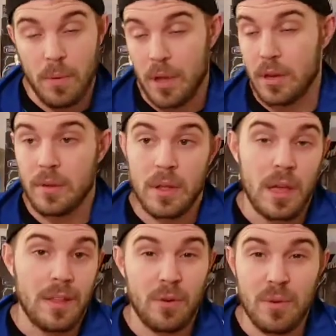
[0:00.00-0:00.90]
but
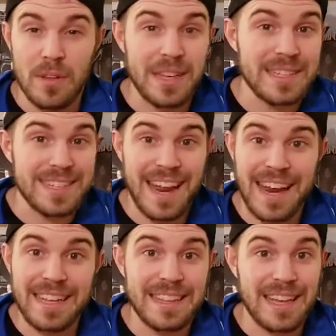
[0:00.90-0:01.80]
there really isn't
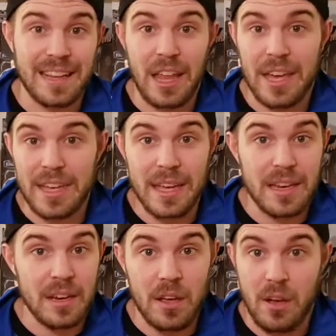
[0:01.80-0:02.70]
anything like
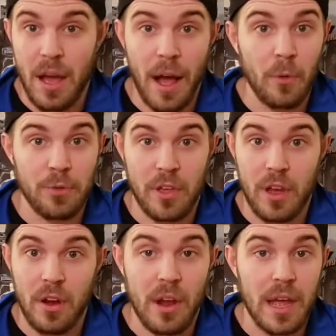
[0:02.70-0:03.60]
it out
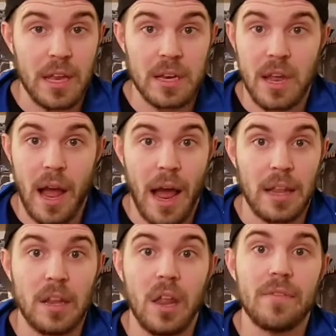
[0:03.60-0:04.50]
there, and I
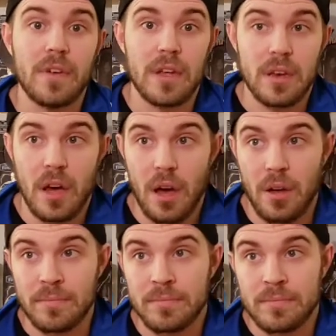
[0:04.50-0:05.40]
love it.
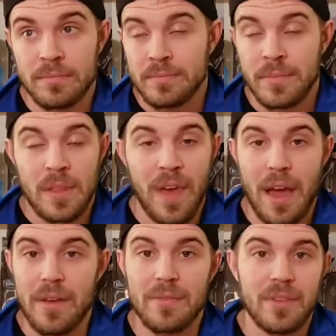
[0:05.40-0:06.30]
Um,
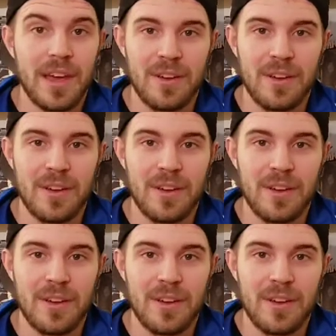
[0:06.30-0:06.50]
that